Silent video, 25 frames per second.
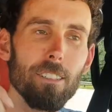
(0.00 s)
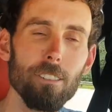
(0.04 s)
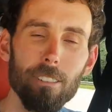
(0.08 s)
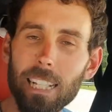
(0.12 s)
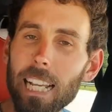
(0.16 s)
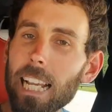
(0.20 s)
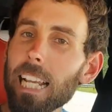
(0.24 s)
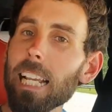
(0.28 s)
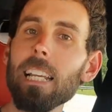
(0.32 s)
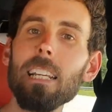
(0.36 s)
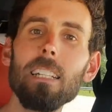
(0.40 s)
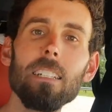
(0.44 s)
You
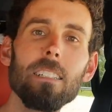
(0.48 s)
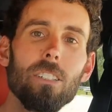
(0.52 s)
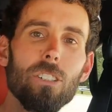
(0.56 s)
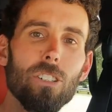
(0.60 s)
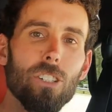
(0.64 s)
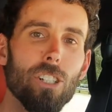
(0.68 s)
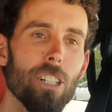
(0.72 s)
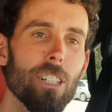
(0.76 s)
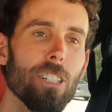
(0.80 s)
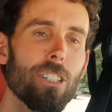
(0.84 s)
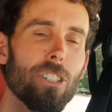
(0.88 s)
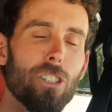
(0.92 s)
can't
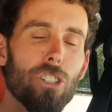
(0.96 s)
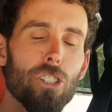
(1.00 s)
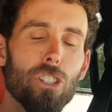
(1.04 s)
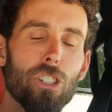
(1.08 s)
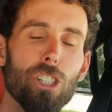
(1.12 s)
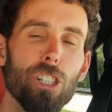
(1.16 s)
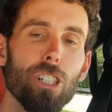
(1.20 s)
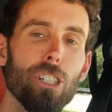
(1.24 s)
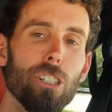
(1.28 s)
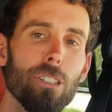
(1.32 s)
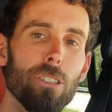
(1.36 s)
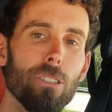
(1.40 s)
just
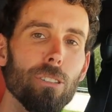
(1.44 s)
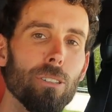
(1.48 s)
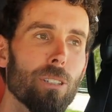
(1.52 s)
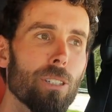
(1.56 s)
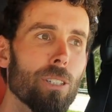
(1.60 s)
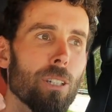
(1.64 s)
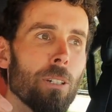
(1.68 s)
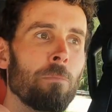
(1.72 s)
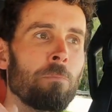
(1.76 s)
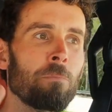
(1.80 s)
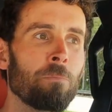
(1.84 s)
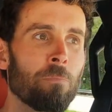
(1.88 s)

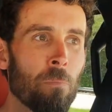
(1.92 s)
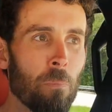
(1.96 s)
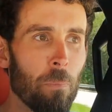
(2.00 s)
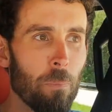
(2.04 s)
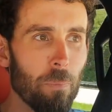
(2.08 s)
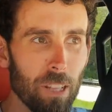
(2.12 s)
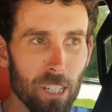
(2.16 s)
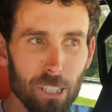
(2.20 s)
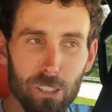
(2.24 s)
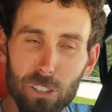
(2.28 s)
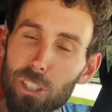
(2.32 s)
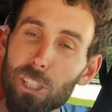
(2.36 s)
choose
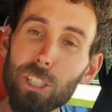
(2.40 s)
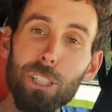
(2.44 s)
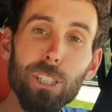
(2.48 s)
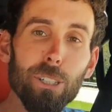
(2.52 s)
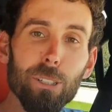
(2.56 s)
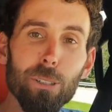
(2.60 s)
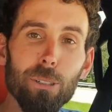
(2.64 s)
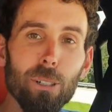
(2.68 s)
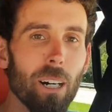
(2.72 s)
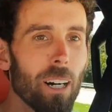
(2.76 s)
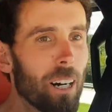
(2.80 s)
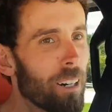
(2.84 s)

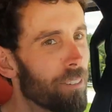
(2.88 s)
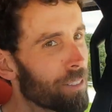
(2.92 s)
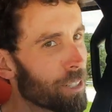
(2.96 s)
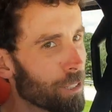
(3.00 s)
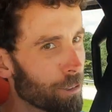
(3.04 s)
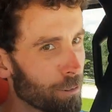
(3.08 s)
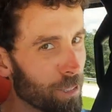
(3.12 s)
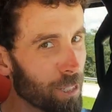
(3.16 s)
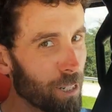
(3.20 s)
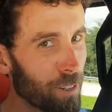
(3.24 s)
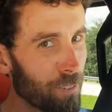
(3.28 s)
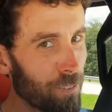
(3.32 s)
two of
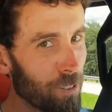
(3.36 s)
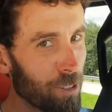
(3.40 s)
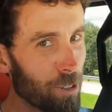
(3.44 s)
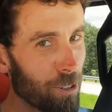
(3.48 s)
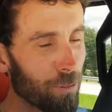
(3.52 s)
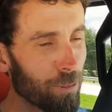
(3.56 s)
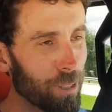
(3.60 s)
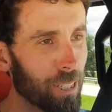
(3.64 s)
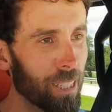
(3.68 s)
the rear four